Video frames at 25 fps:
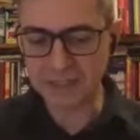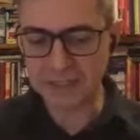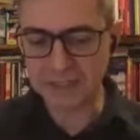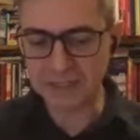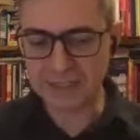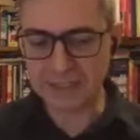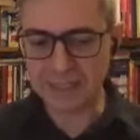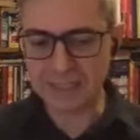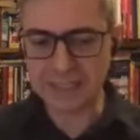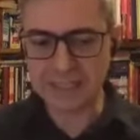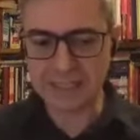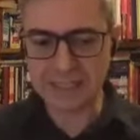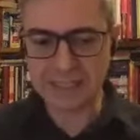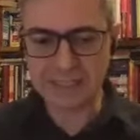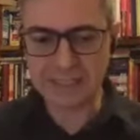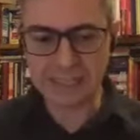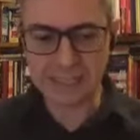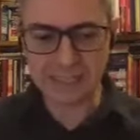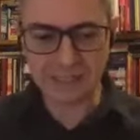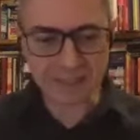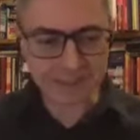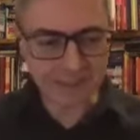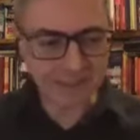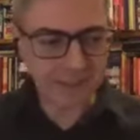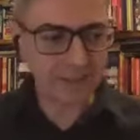the
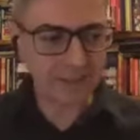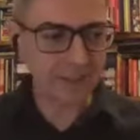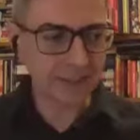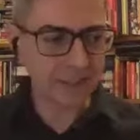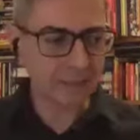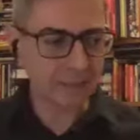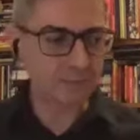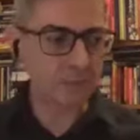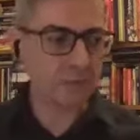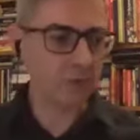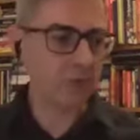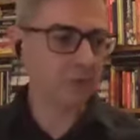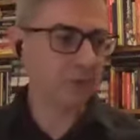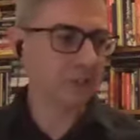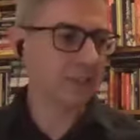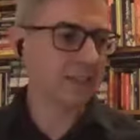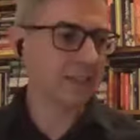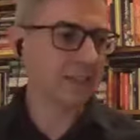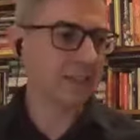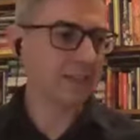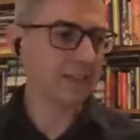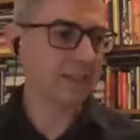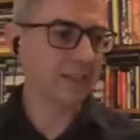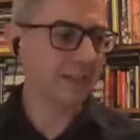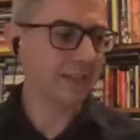artist books
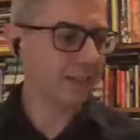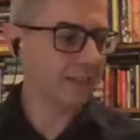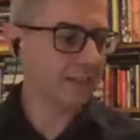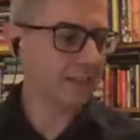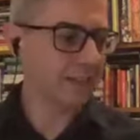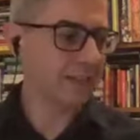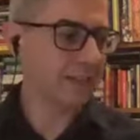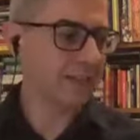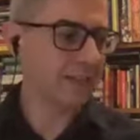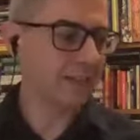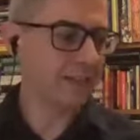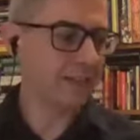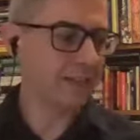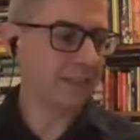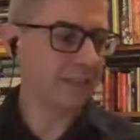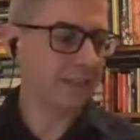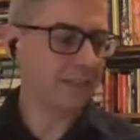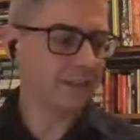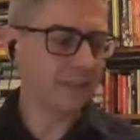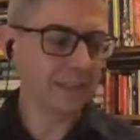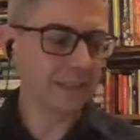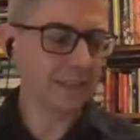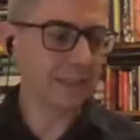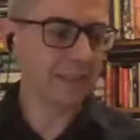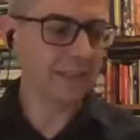are, I
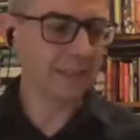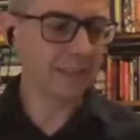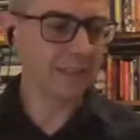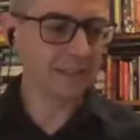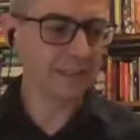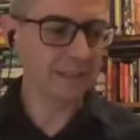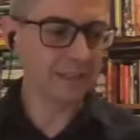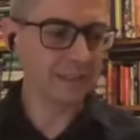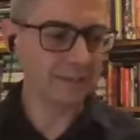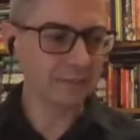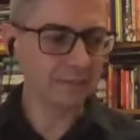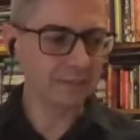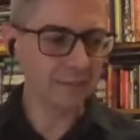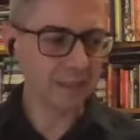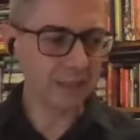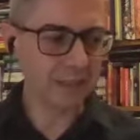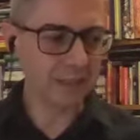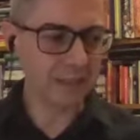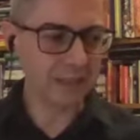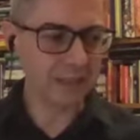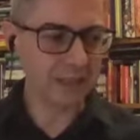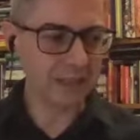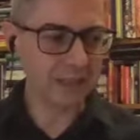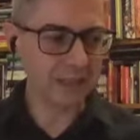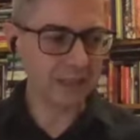mean,
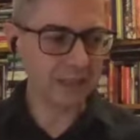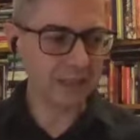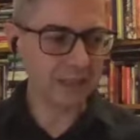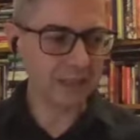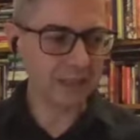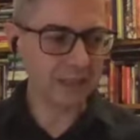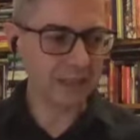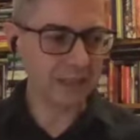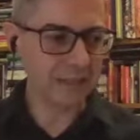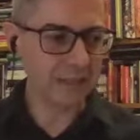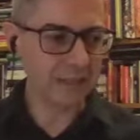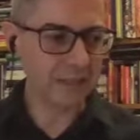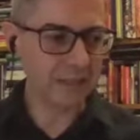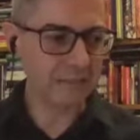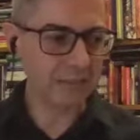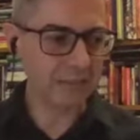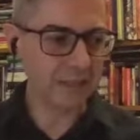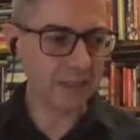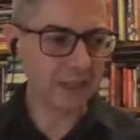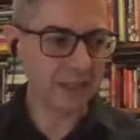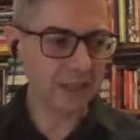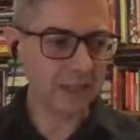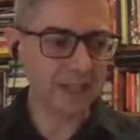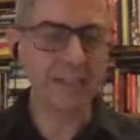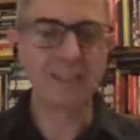there has
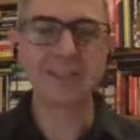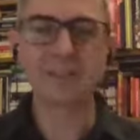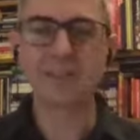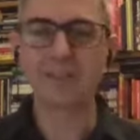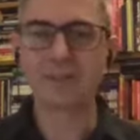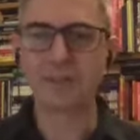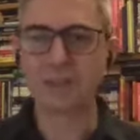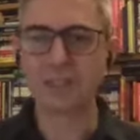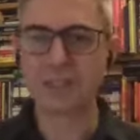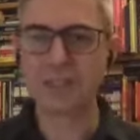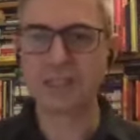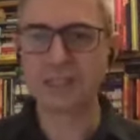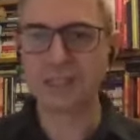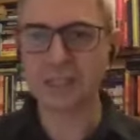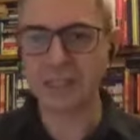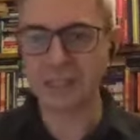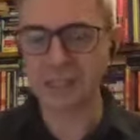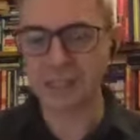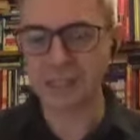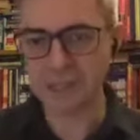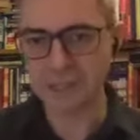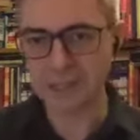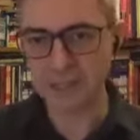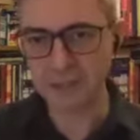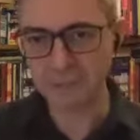been an
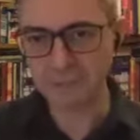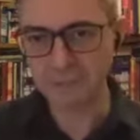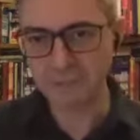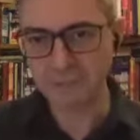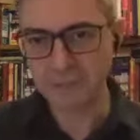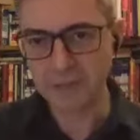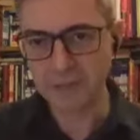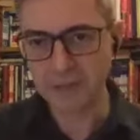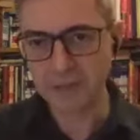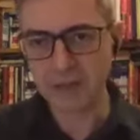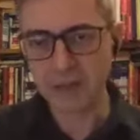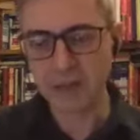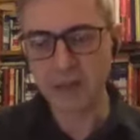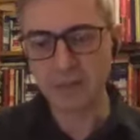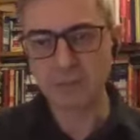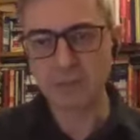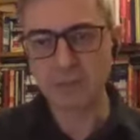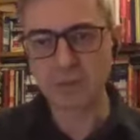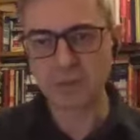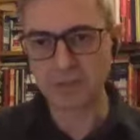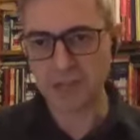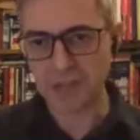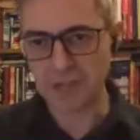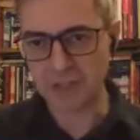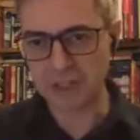increasing
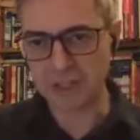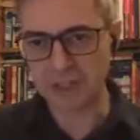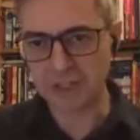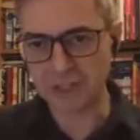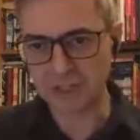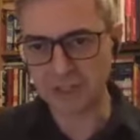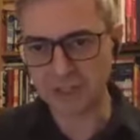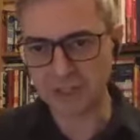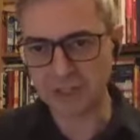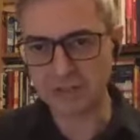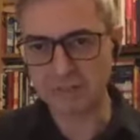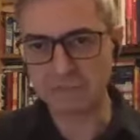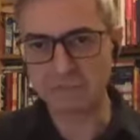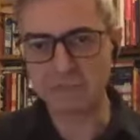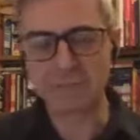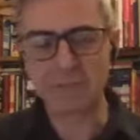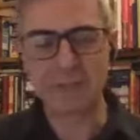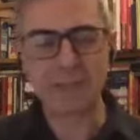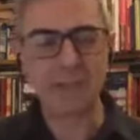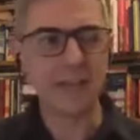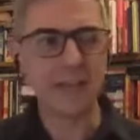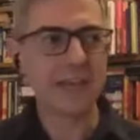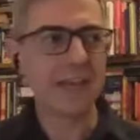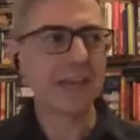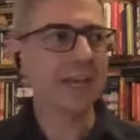production.
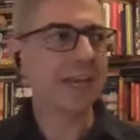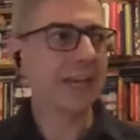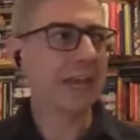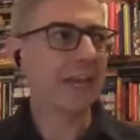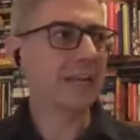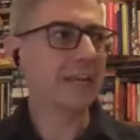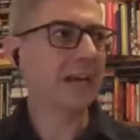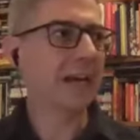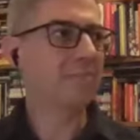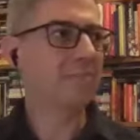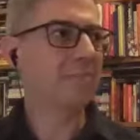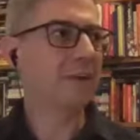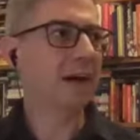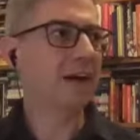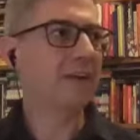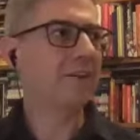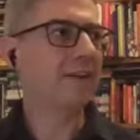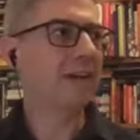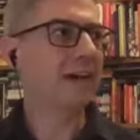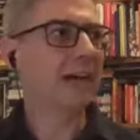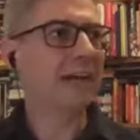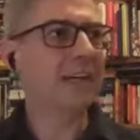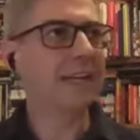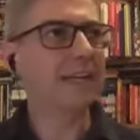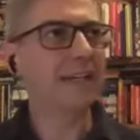Again,
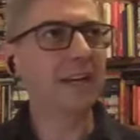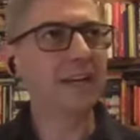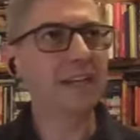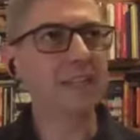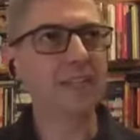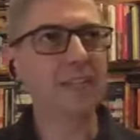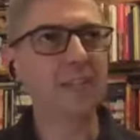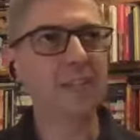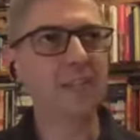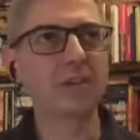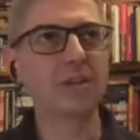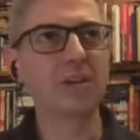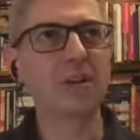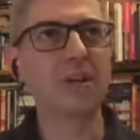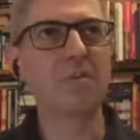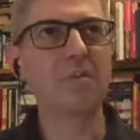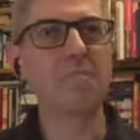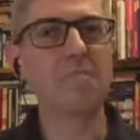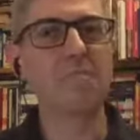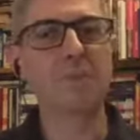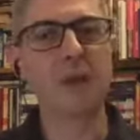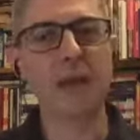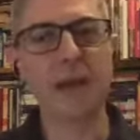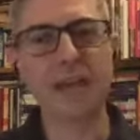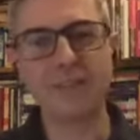I like to
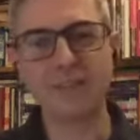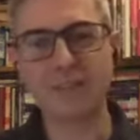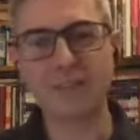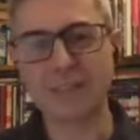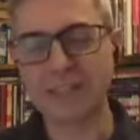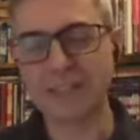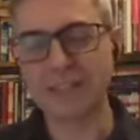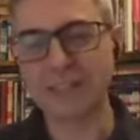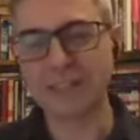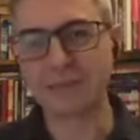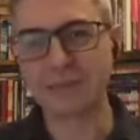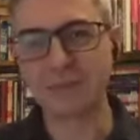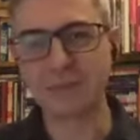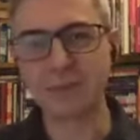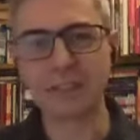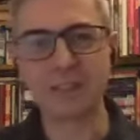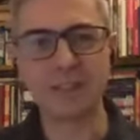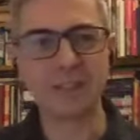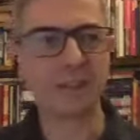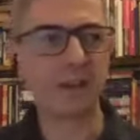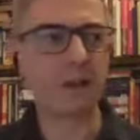compare it with